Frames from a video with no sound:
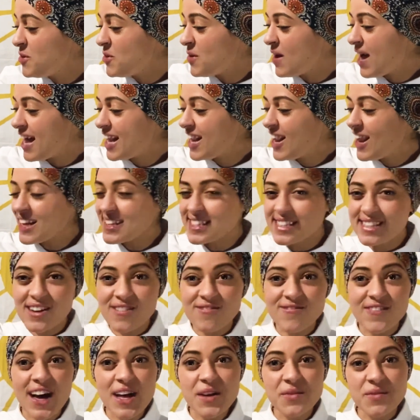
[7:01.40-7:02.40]
had lots of
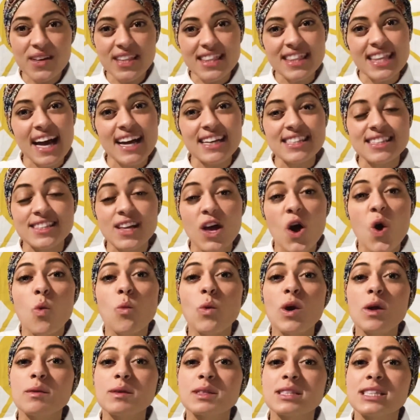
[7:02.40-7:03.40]
fun with us.
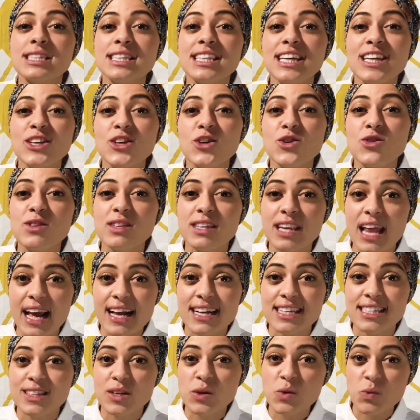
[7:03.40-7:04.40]
We will see you
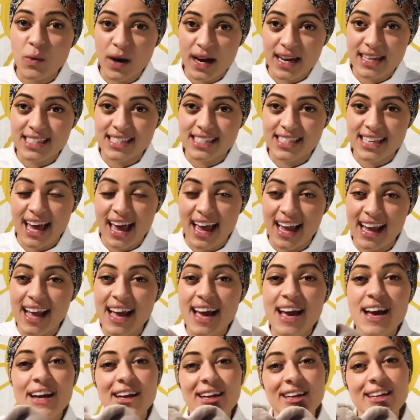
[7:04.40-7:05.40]
next Wednesday.
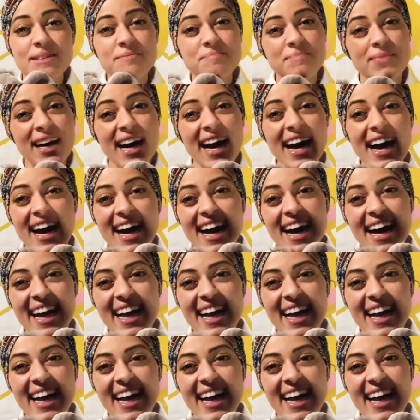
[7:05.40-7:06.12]
Goodbye.